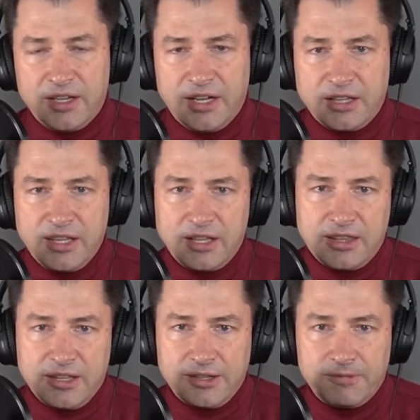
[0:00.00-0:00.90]
And I think
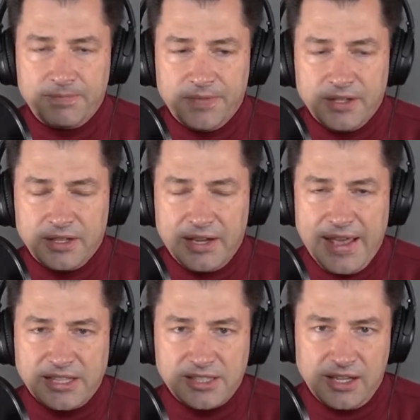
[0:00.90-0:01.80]
the
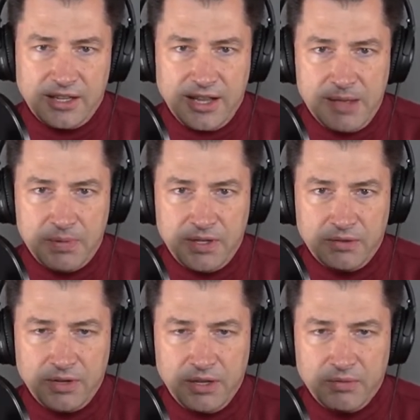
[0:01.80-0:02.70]
accident that
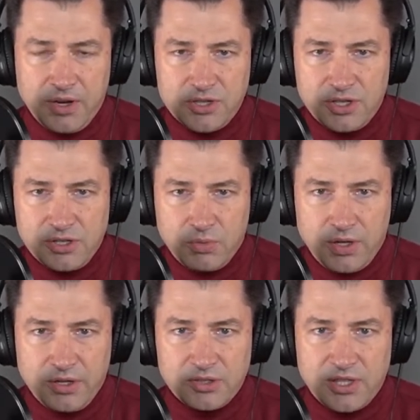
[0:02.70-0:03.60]
happened in Russia is one
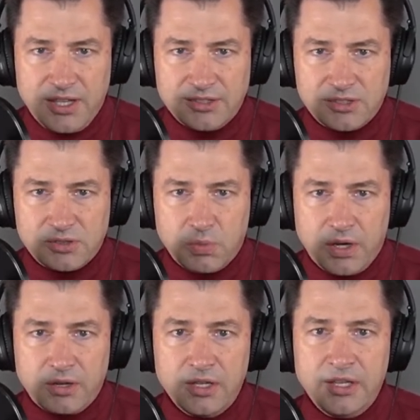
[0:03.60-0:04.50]
of those cases where